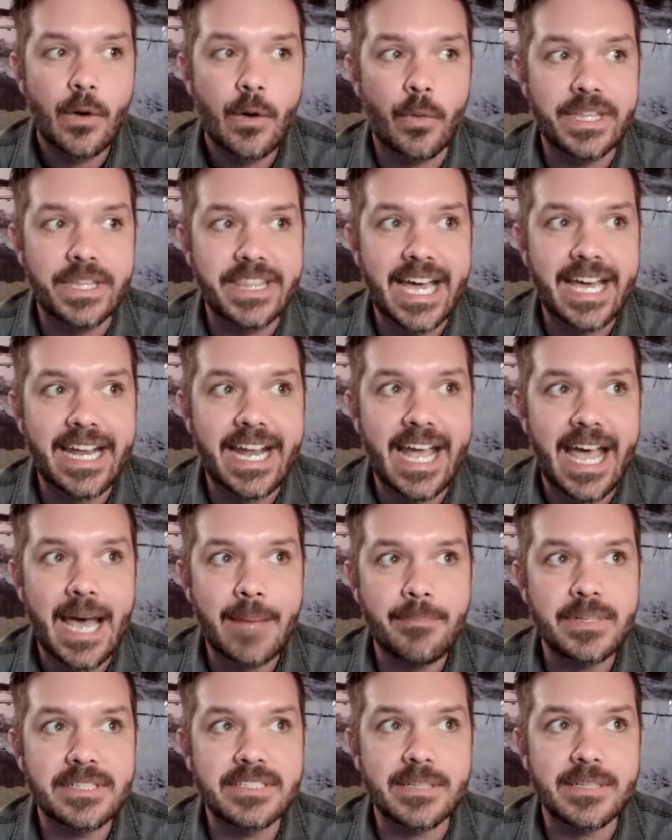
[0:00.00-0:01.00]
when that
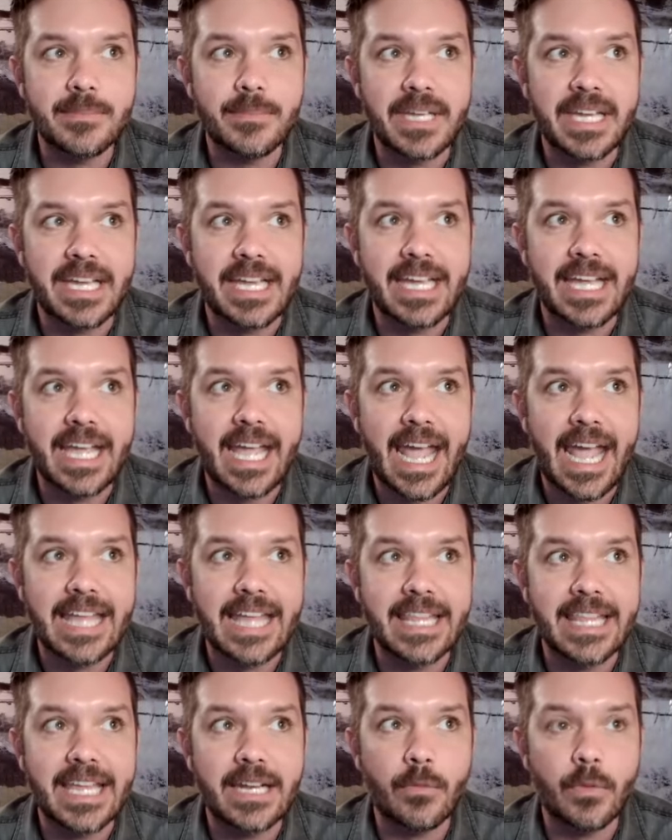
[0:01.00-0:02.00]
happened to me
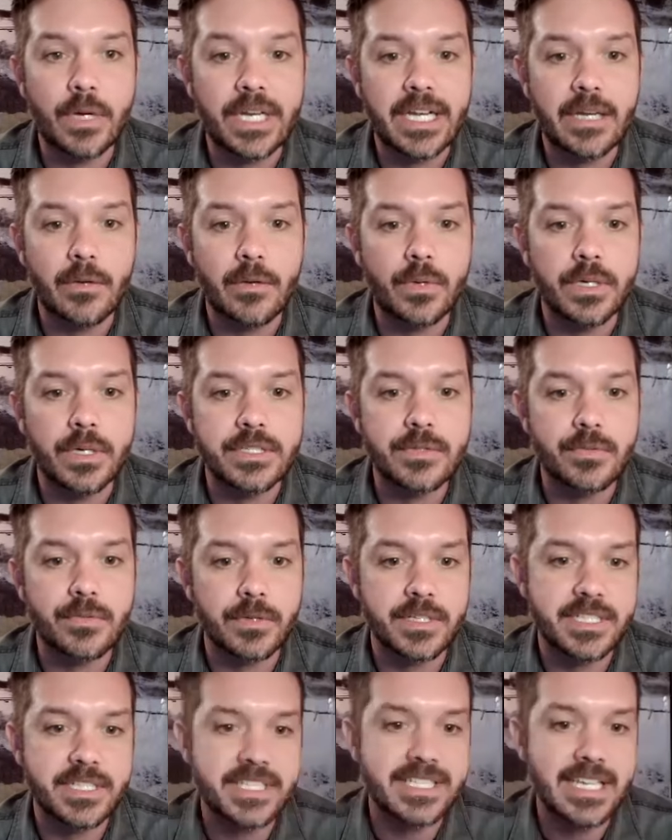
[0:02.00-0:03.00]
and then when it was
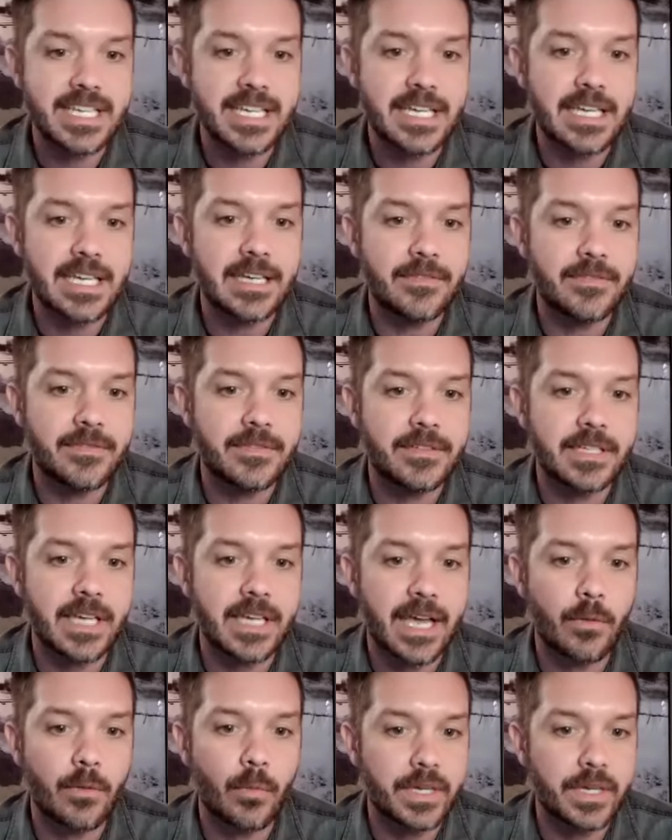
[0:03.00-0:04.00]
received
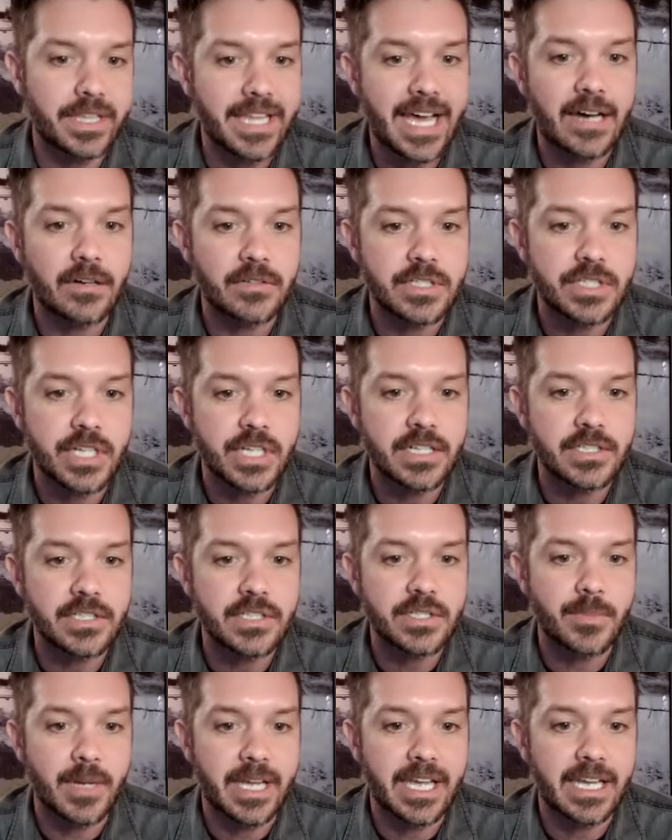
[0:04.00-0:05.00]
without
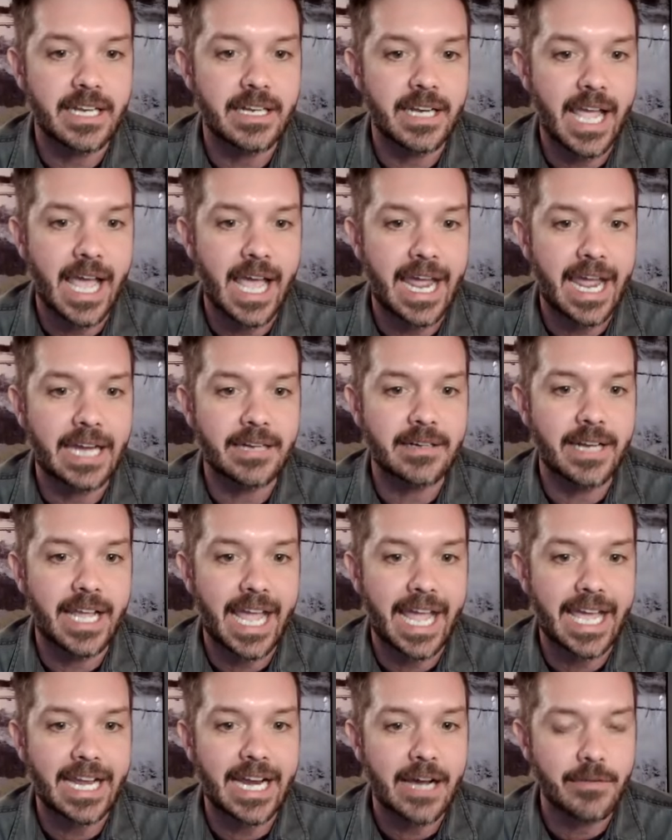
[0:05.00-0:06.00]
judgment and
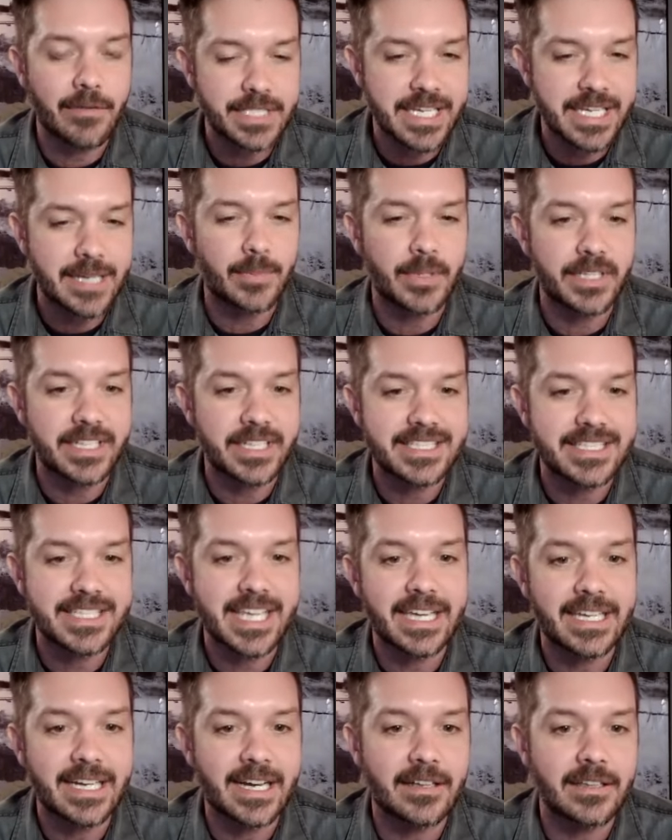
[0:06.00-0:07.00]
and I was able to
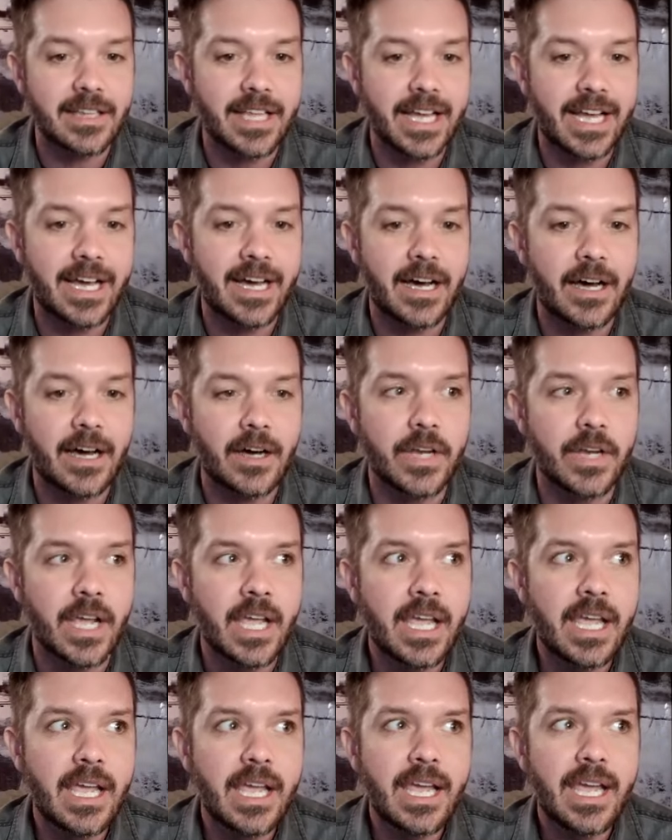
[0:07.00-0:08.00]
say it out loud
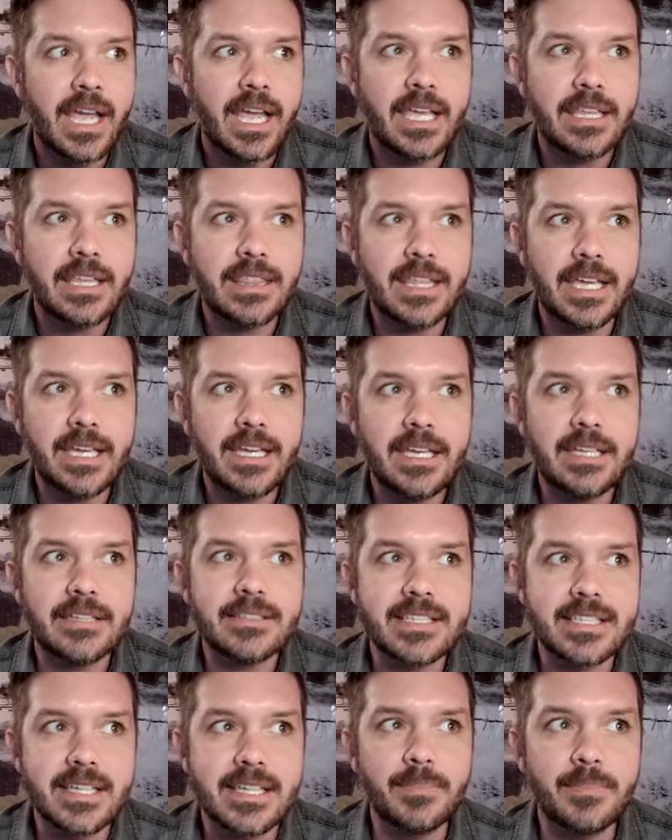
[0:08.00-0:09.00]
they
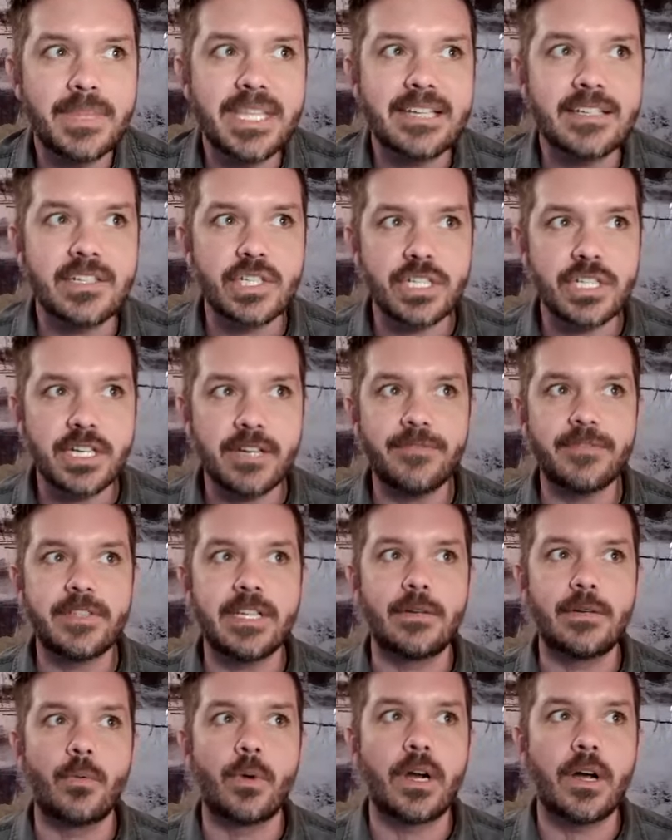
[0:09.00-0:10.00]
something
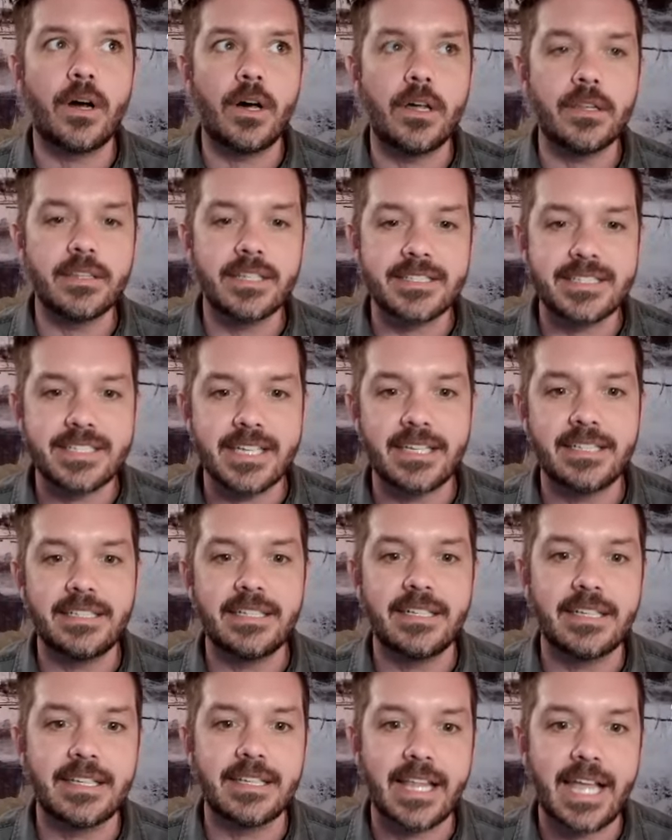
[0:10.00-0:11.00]
shifted where all of a
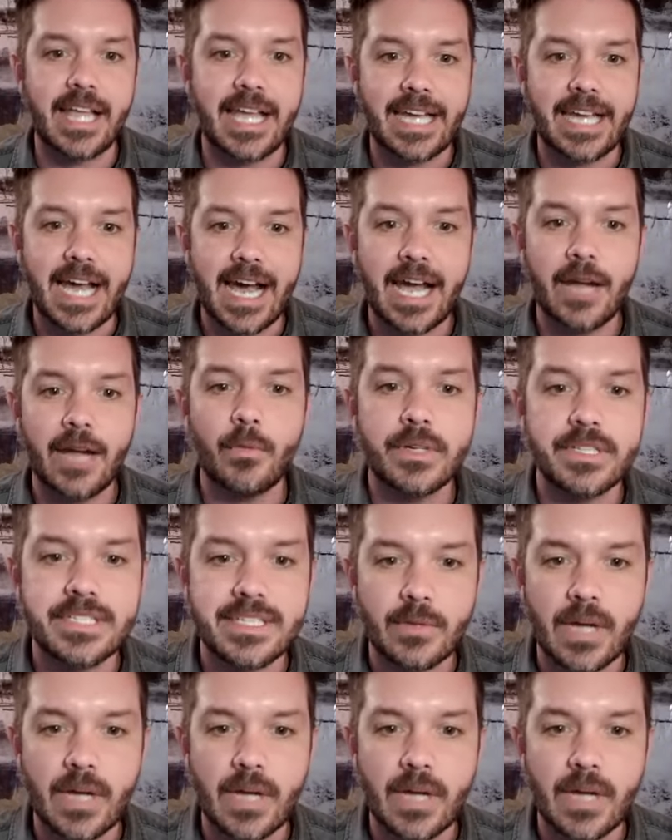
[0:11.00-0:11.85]
sudden like I was